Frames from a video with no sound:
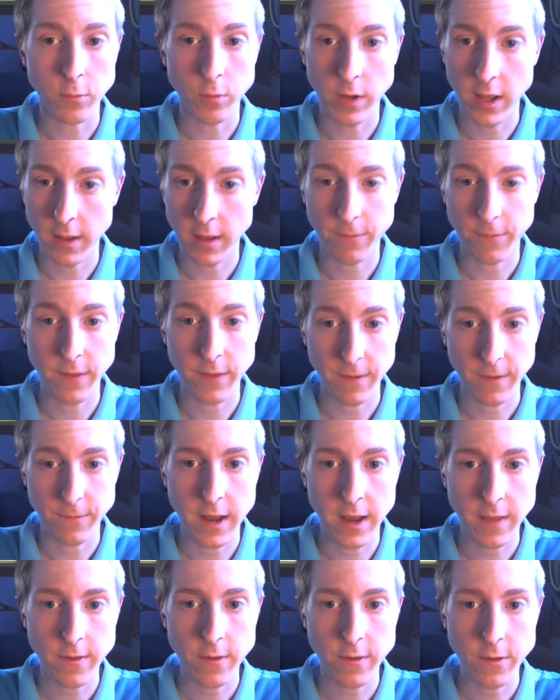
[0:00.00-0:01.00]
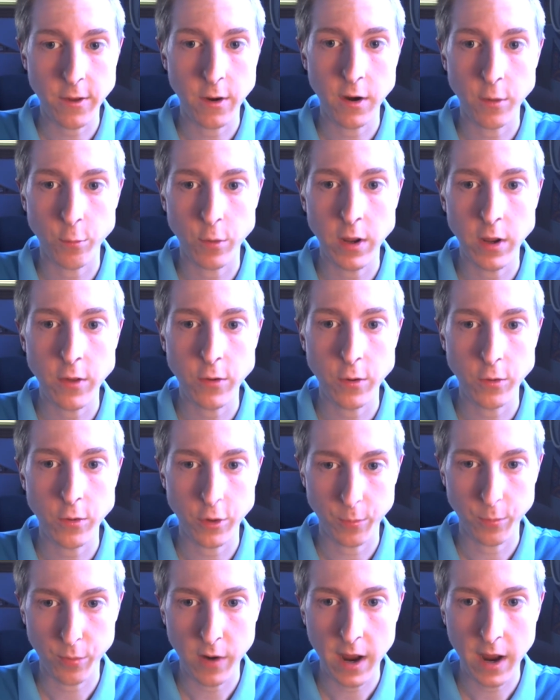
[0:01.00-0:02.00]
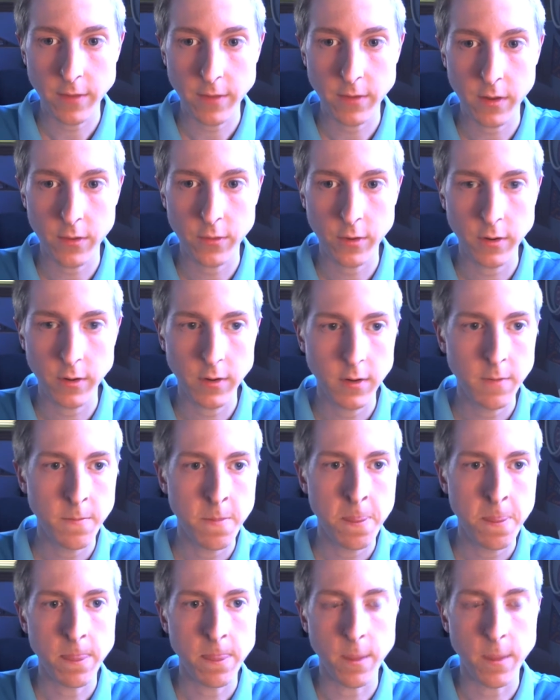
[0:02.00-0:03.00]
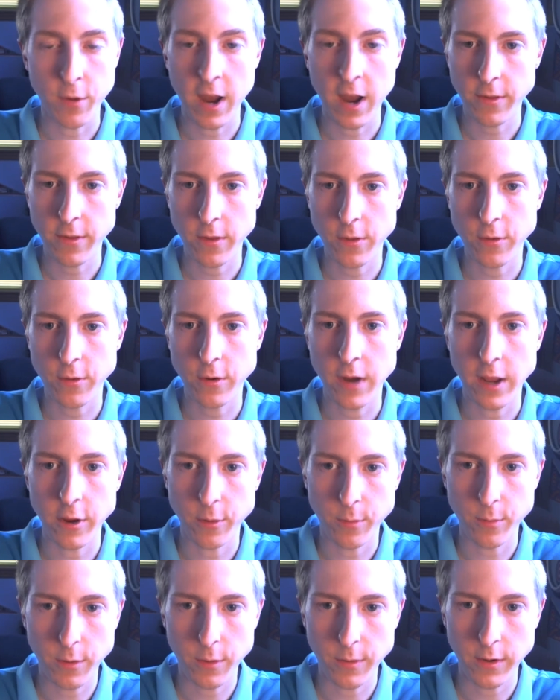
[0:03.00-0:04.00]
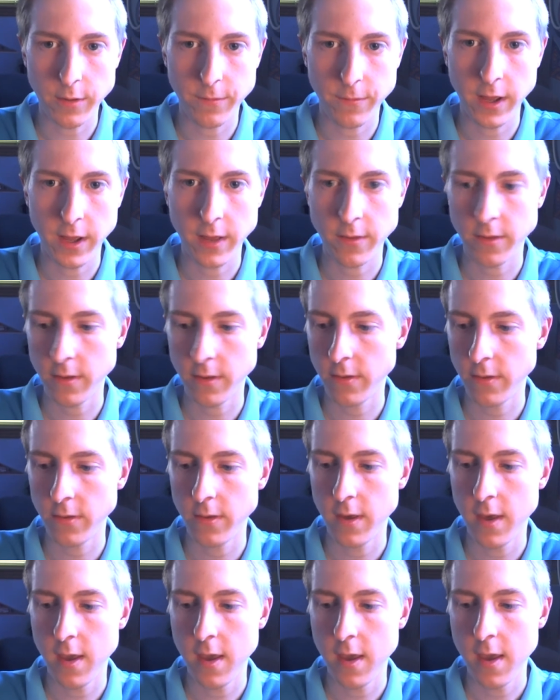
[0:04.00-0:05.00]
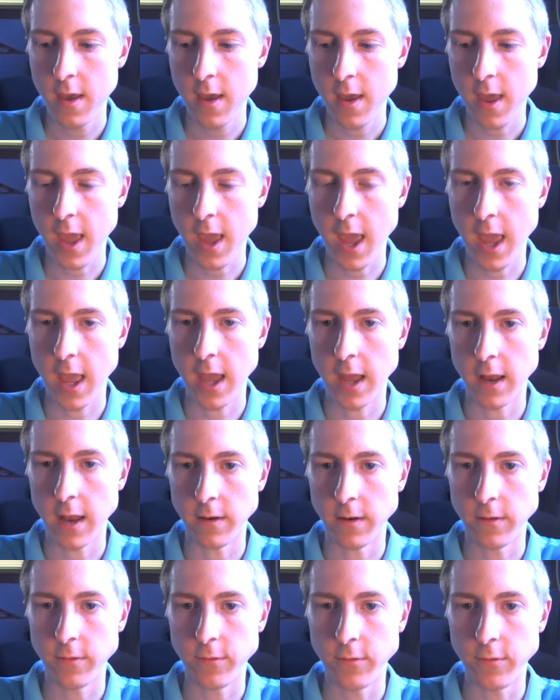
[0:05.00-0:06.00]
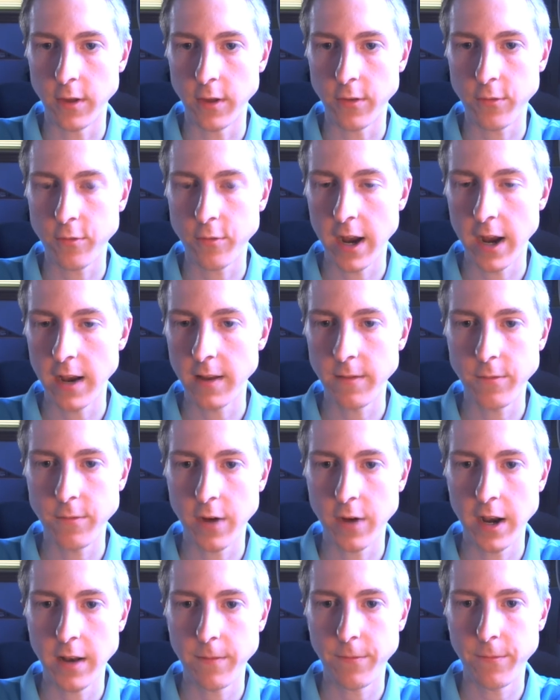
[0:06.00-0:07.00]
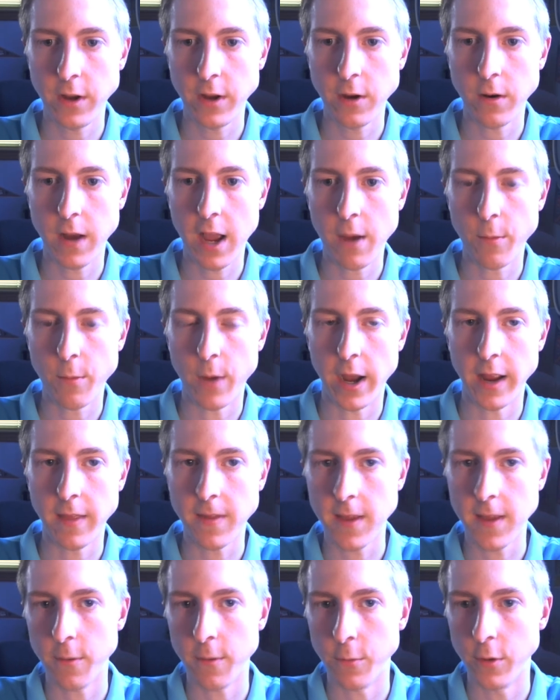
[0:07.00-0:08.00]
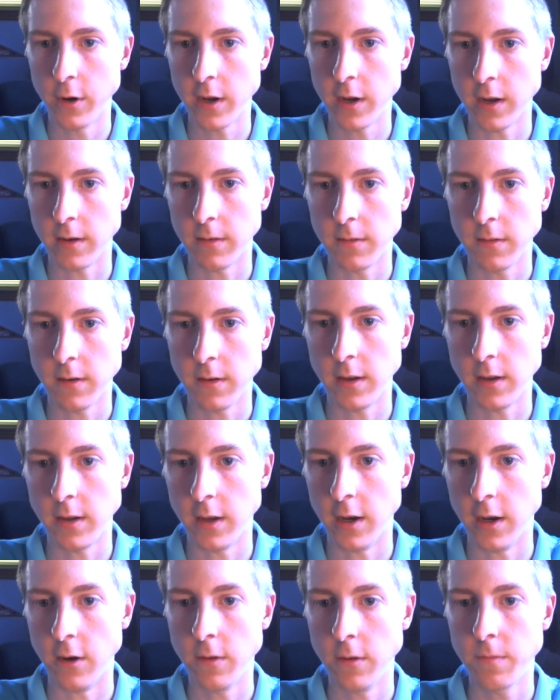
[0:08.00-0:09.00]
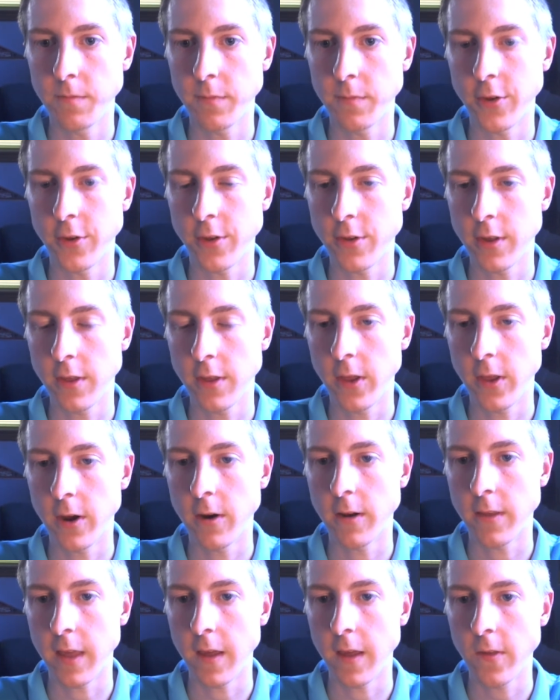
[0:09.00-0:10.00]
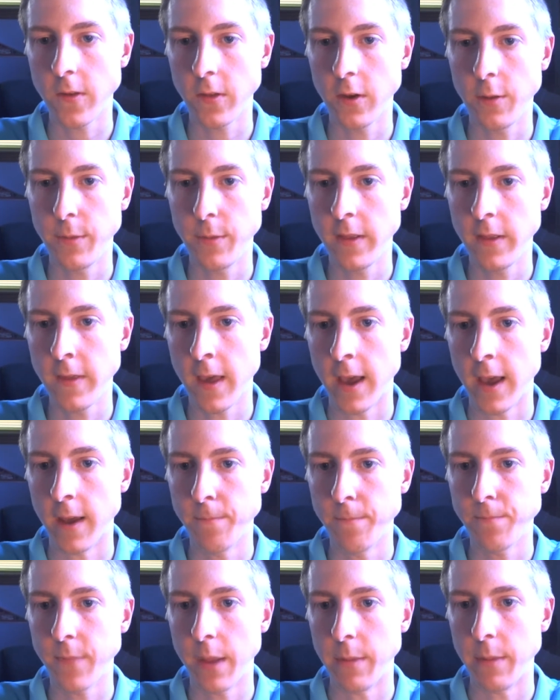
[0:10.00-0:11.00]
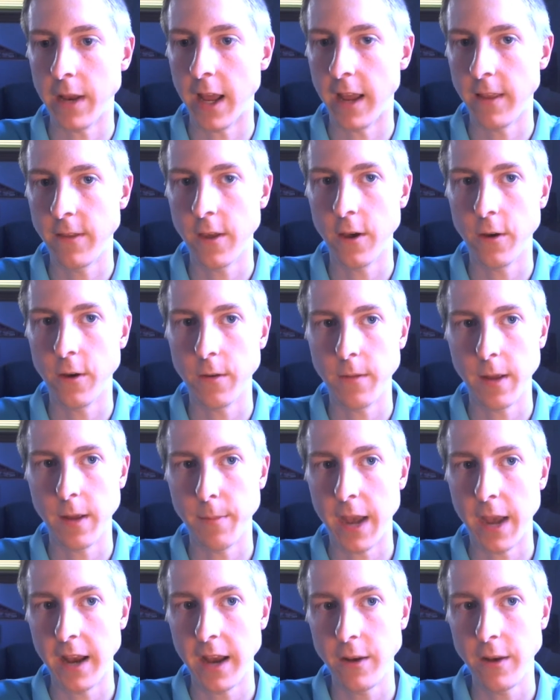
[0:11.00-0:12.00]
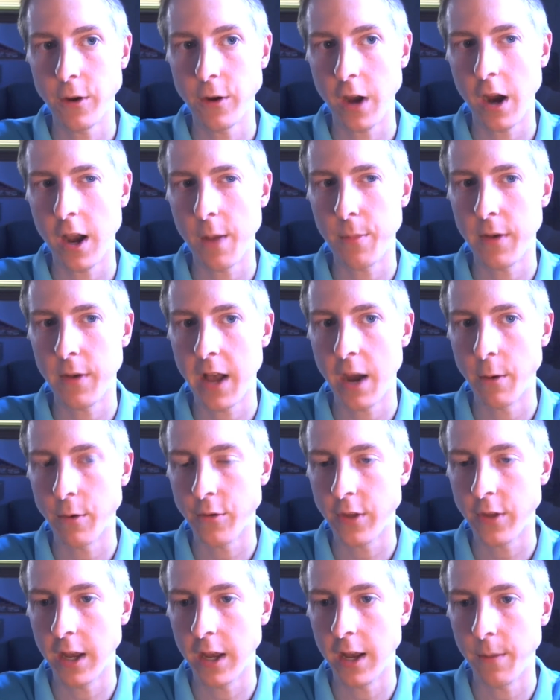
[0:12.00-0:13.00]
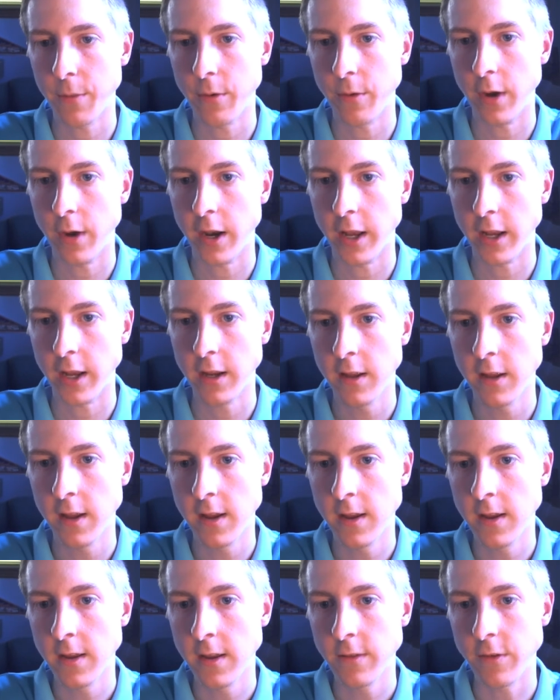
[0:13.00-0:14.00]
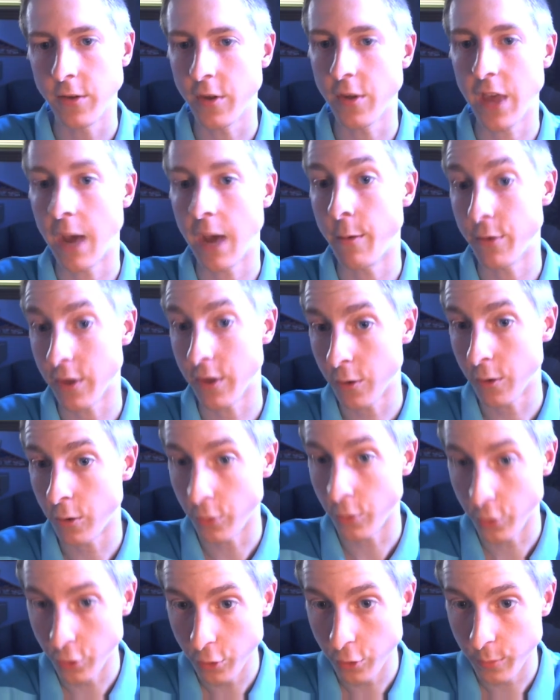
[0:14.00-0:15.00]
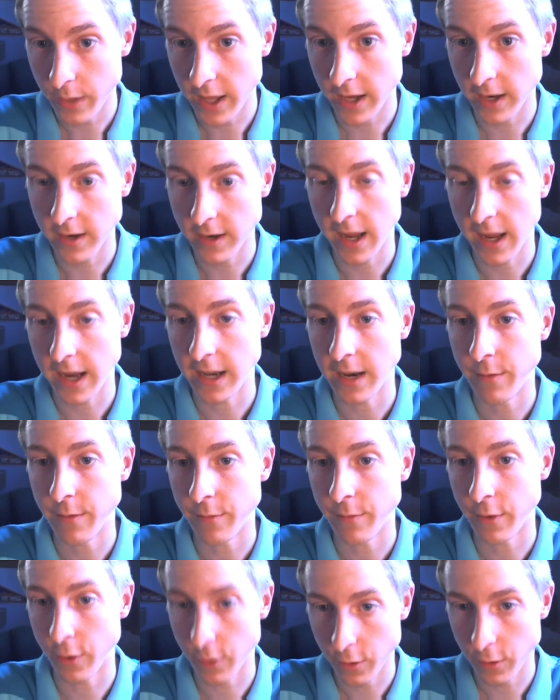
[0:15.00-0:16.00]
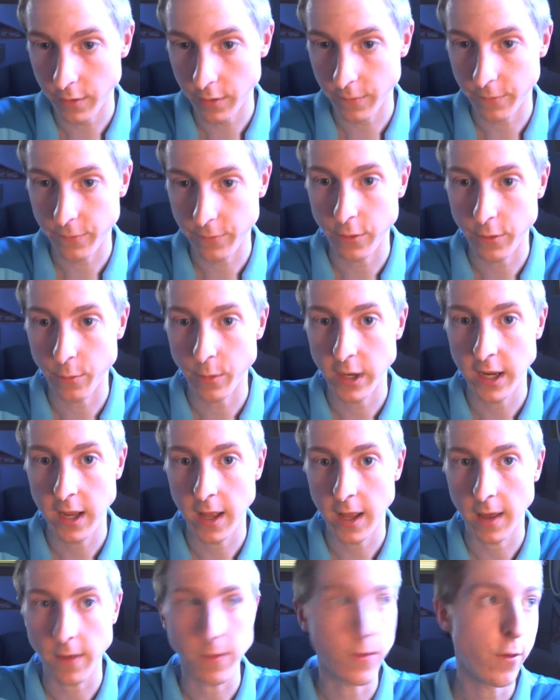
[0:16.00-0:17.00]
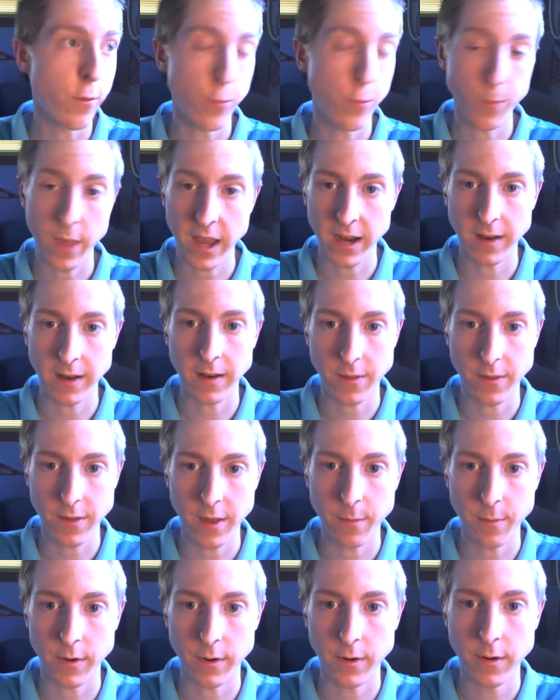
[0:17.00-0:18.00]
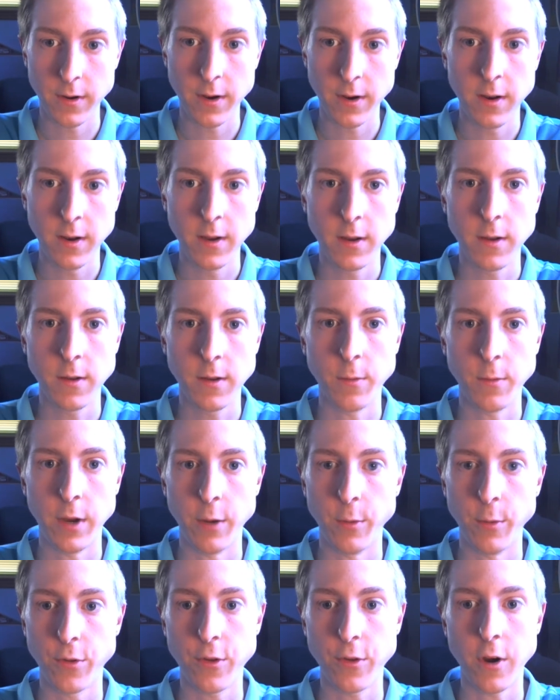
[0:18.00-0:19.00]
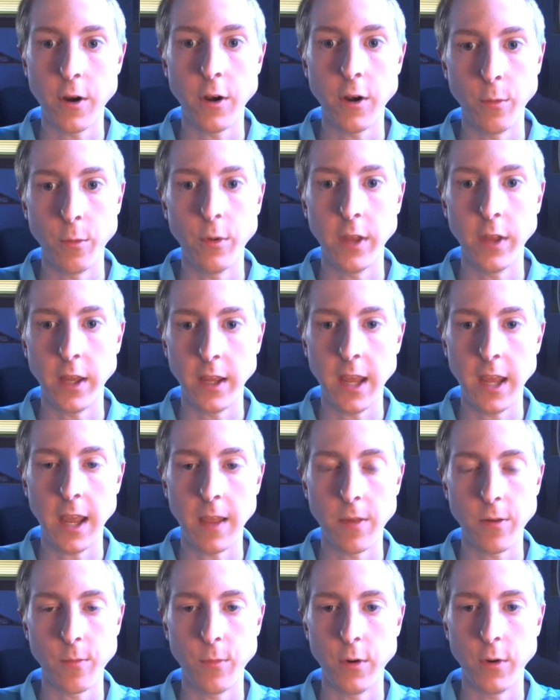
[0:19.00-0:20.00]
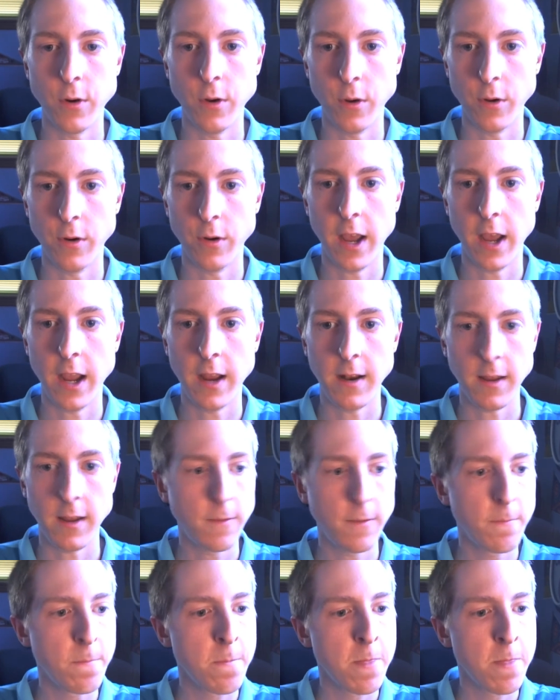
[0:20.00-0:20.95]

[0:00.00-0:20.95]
If, if necessary, research your processor, the processor on your mobile devices, and just try to try to figure out why it's not working. You know, just sit there. It takes a little bit of time. I mean, I dealt, mine took a couple hours to get up and running just because I was a total noob at it, I never even heard of the Reicast. This was back in December when it was starting to really gain some more notoriety.